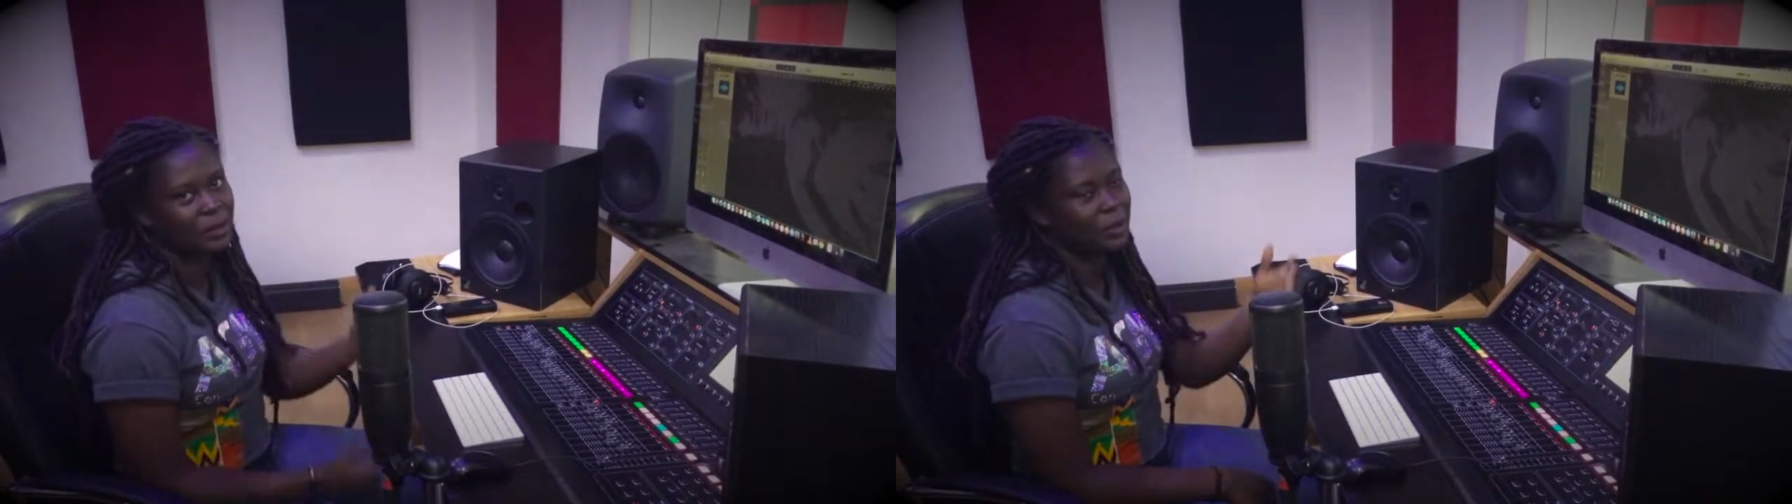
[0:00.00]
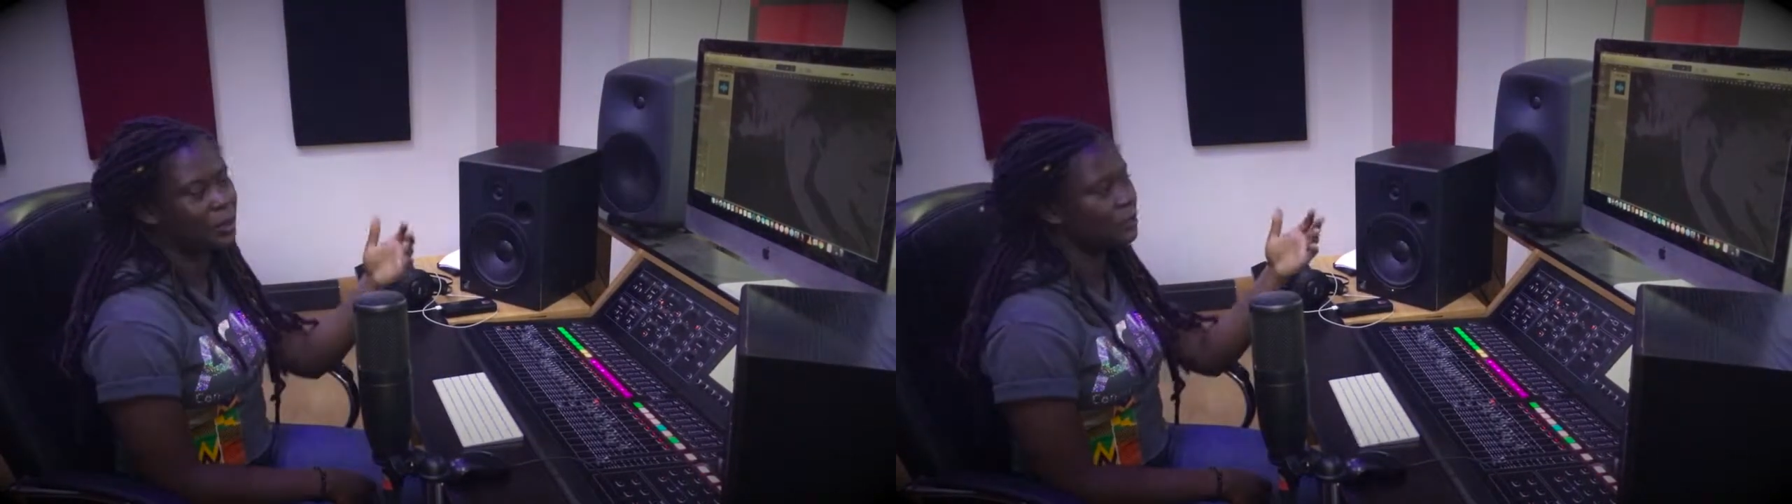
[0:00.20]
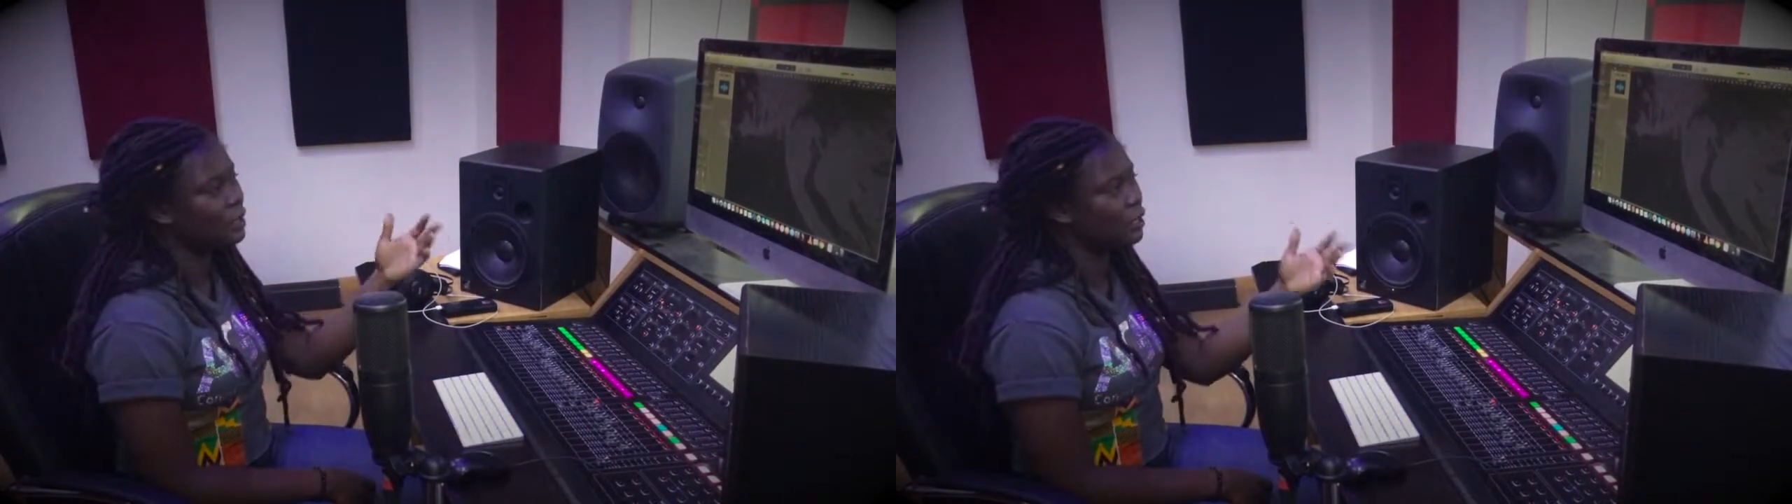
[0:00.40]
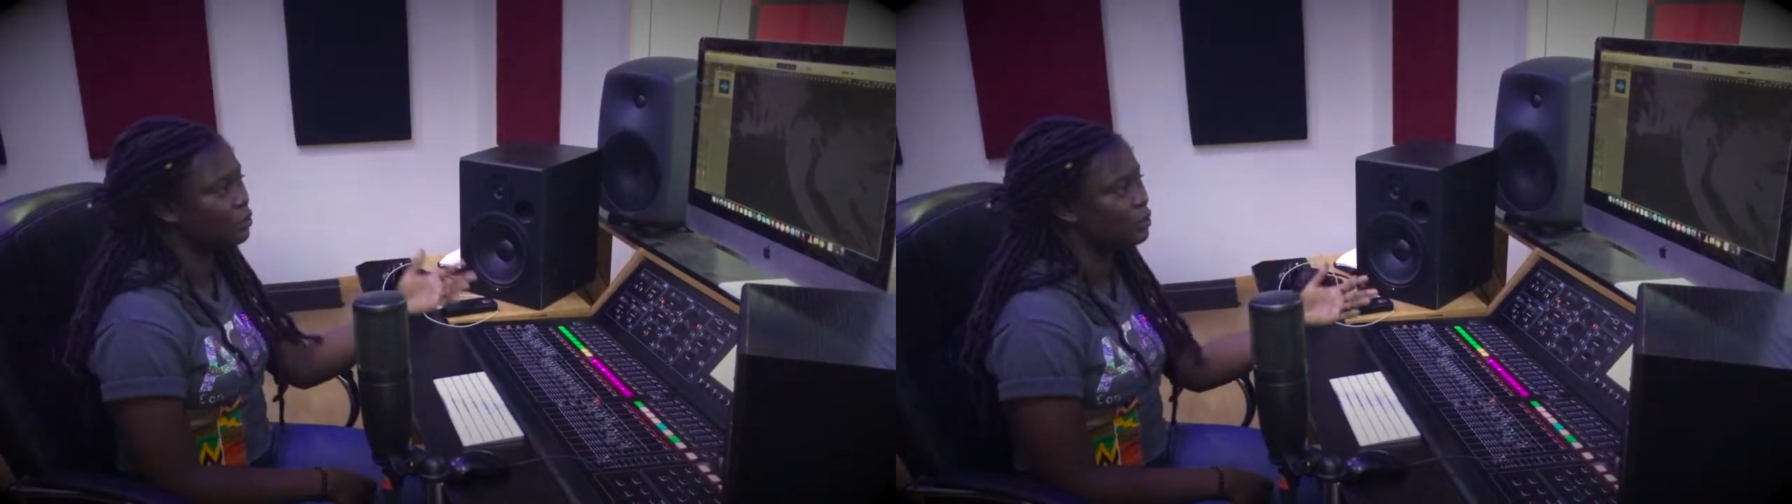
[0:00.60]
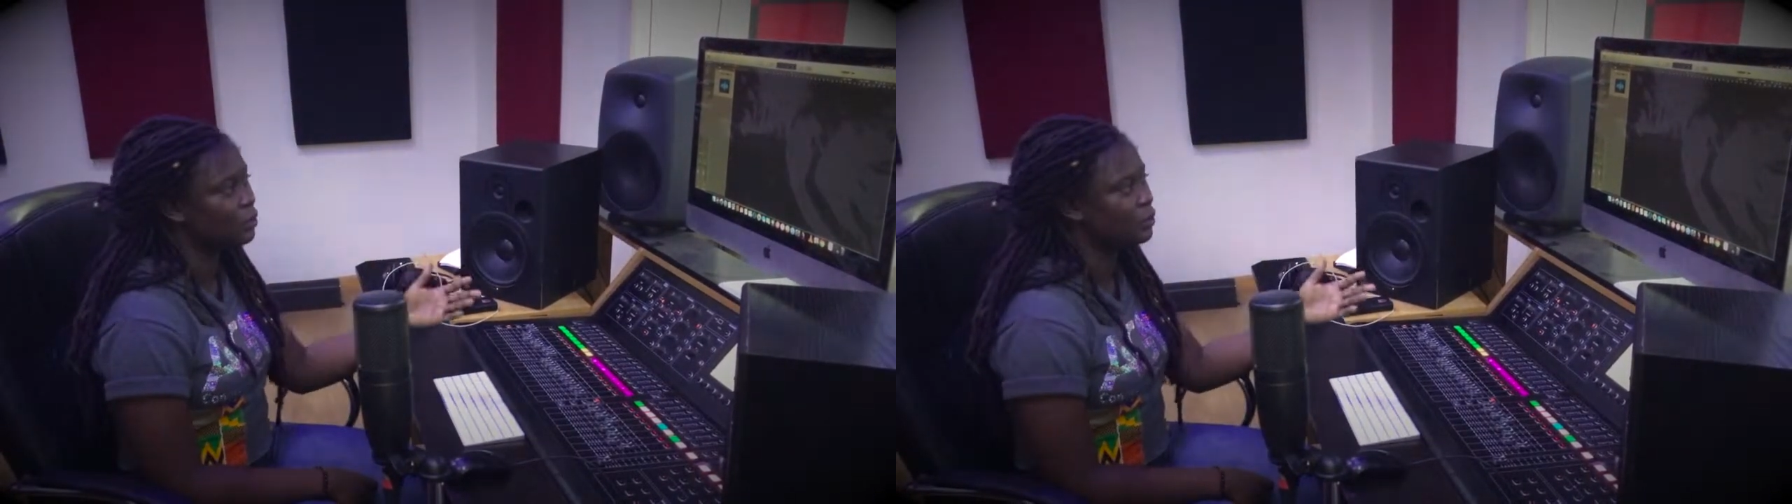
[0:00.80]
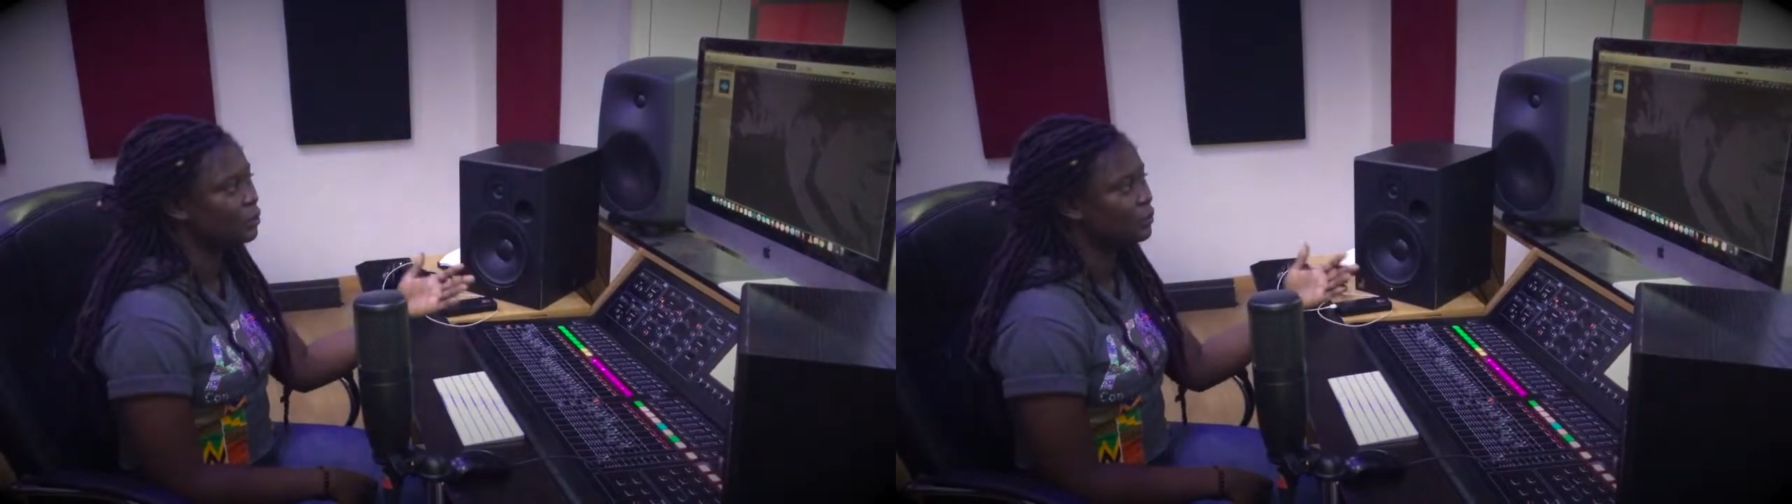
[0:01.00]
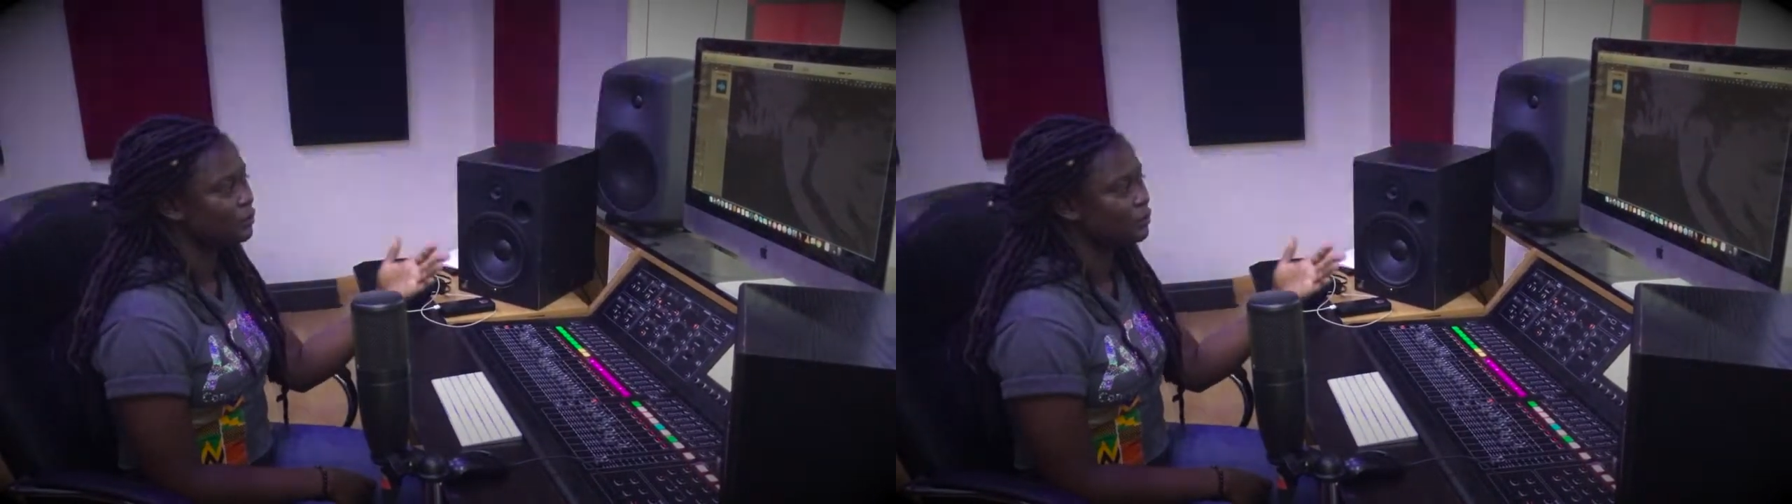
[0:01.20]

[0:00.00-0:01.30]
it comes into